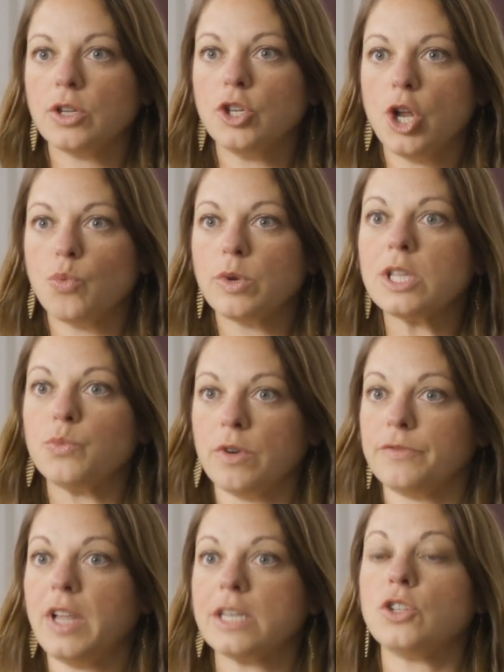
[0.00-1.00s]
really
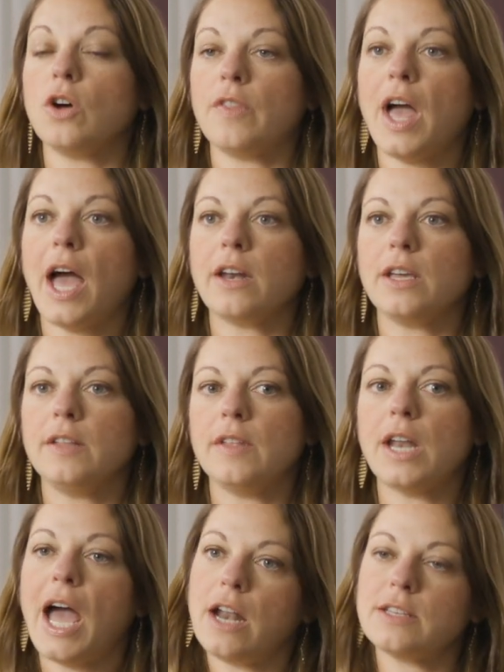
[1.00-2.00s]
reflect on that, and
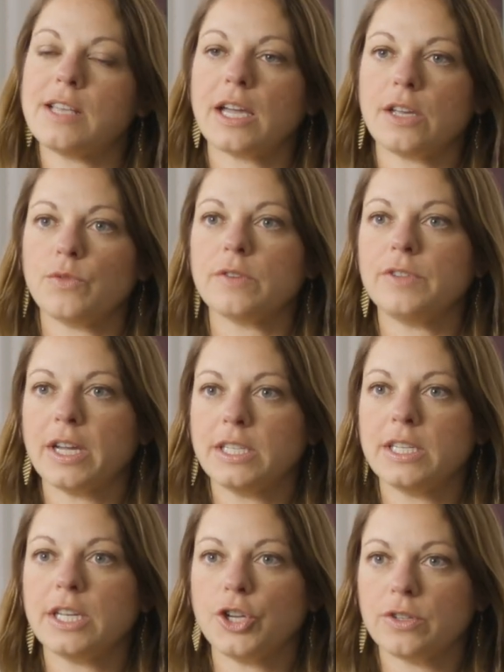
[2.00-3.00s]
then how does that get
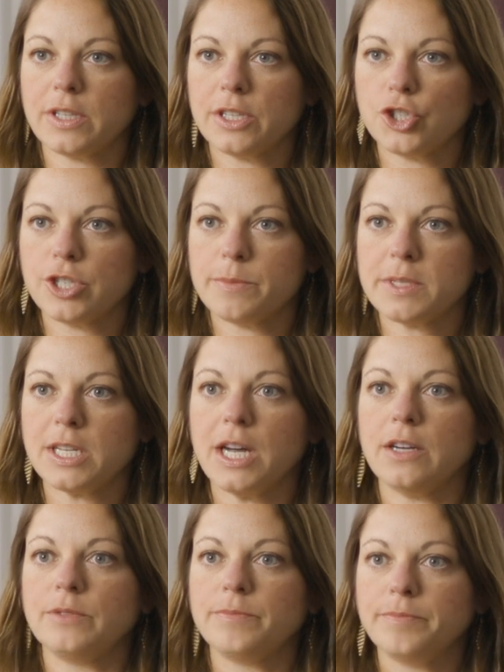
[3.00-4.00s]
reflected in your leadership style.